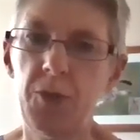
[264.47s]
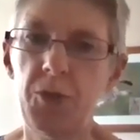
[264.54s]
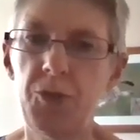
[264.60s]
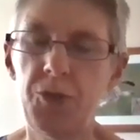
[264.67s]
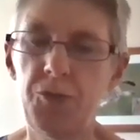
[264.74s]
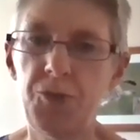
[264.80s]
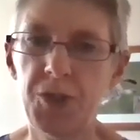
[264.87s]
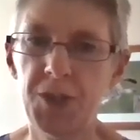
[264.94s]

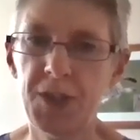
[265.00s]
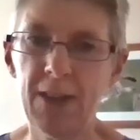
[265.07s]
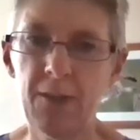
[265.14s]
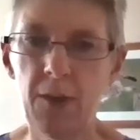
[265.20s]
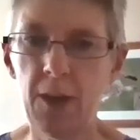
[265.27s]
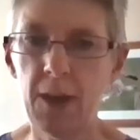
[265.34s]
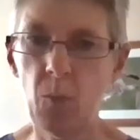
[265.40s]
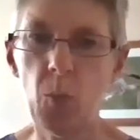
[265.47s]
Could you just
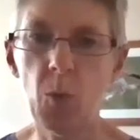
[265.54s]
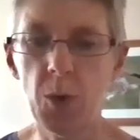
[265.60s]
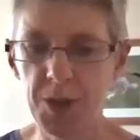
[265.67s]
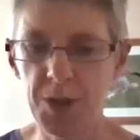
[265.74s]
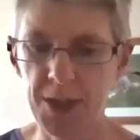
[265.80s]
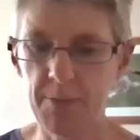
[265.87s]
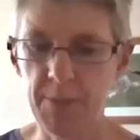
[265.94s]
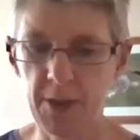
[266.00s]
outline what
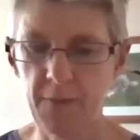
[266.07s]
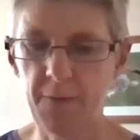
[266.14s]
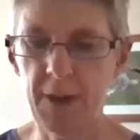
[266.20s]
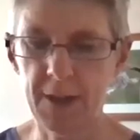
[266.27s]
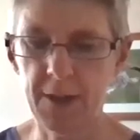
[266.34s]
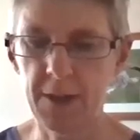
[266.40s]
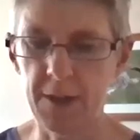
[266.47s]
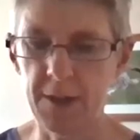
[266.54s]
are some of the
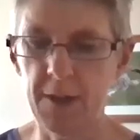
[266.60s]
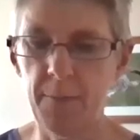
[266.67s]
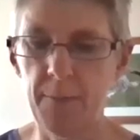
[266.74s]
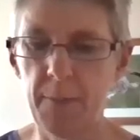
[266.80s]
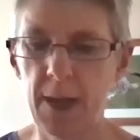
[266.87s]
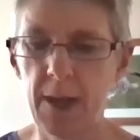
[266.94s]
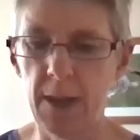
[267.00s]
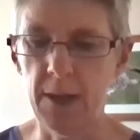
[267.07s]
factors that
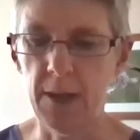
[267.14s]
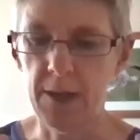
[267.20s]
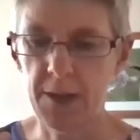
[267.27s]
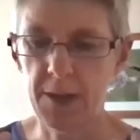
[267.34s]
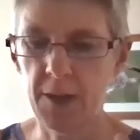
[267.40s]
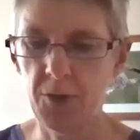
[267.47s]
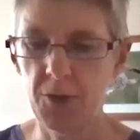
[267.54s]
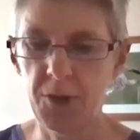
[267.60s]
mean that
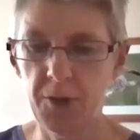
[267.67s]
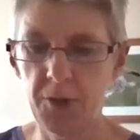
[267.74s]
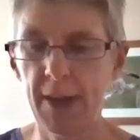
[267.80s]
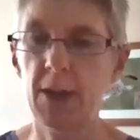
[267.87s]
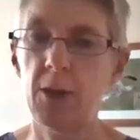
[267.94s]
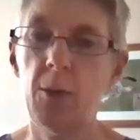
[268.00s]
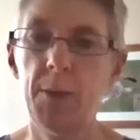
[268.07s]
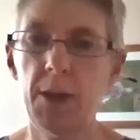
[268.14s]

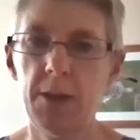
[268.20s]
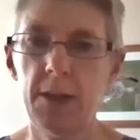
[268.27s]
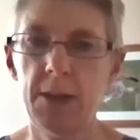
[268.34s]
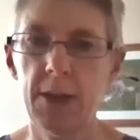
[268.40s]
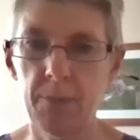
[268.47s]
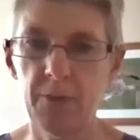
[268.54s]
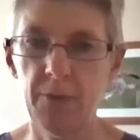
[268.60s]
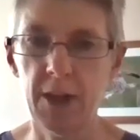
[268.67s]
socioeconomic
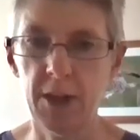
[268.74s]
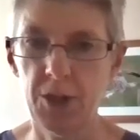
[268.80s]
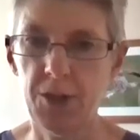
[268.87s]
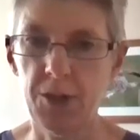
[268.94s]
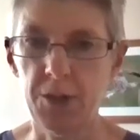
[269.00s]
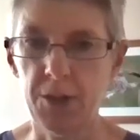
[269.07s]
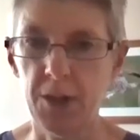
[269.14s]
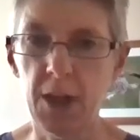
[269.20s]

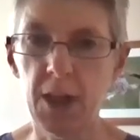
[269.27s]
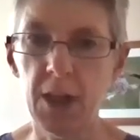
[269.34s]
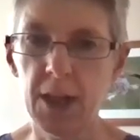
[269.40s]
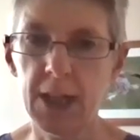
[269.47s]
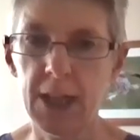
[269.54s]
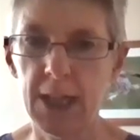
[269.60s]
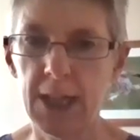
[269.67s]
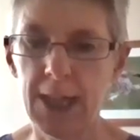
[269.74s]
deprivation
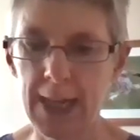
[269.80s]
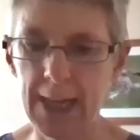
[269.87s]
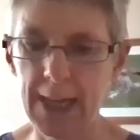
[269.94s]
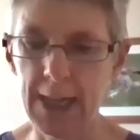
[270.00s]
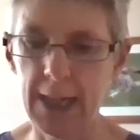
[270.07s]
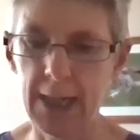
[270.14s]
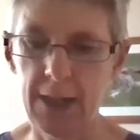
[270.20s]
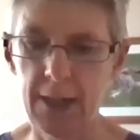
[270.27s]
can
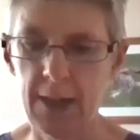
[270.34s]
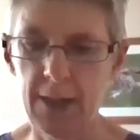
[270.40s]
lead